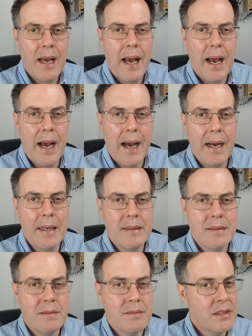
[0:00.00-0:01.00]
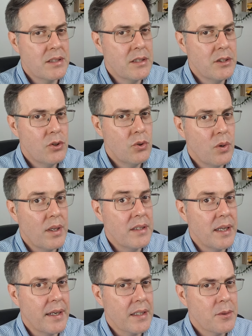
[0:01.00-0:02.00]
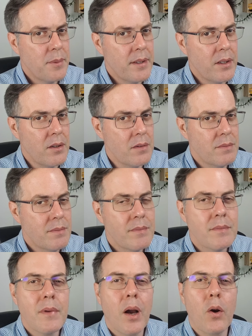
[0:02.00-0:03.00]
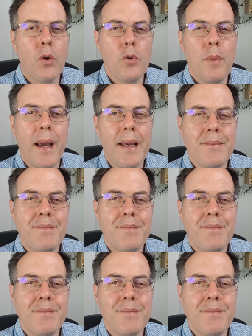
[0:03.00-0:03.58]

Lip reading: and see you in the next video. Goodbye.